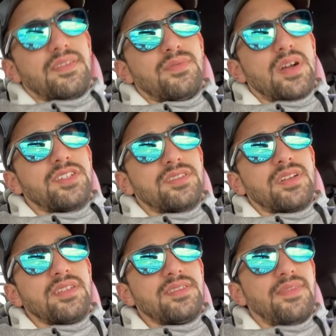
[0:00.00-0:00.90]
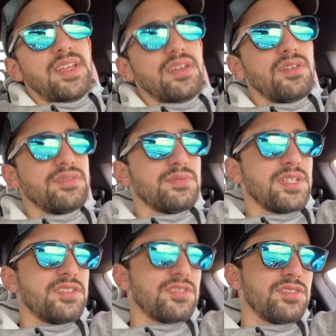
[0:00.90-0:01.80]
watched tons of videos,
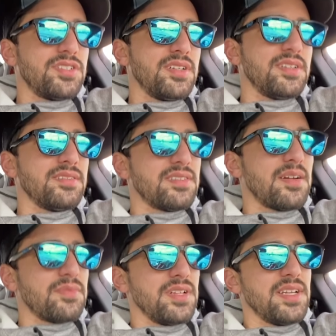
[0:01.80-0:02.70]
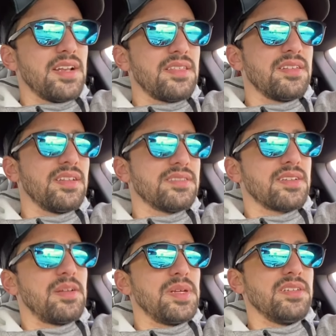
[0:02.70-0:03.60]
researched it, there's not really anything that's
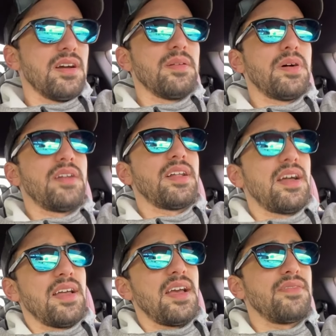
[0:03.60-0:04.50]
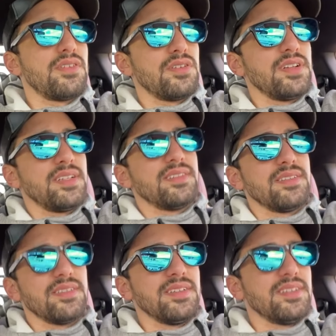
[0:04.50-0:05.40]
going to be done about it. I have heard it.
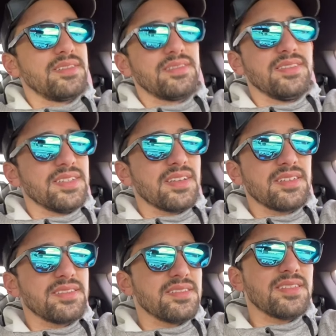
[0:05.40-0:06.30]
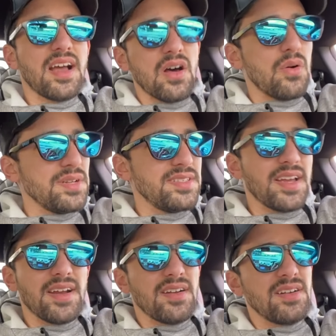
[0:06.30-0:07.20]
It's not always
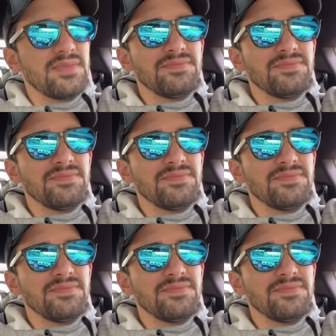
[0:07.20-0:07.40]
there.